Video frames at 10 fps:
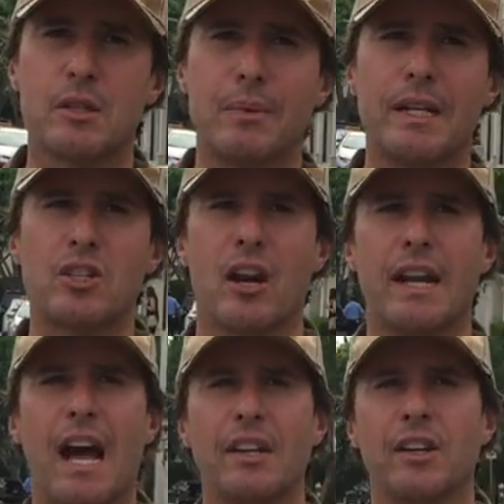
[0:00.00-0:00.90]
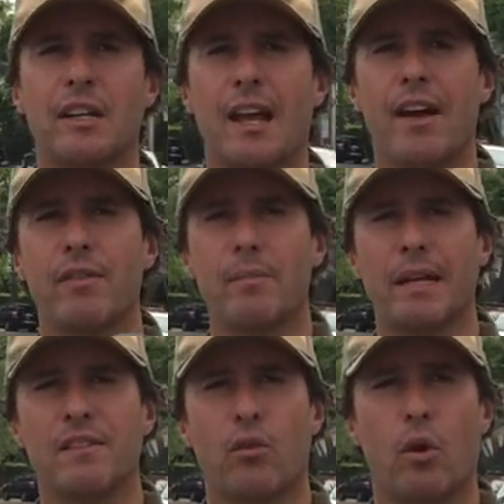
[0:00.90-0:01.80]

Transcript: speech on how you're gonna have the best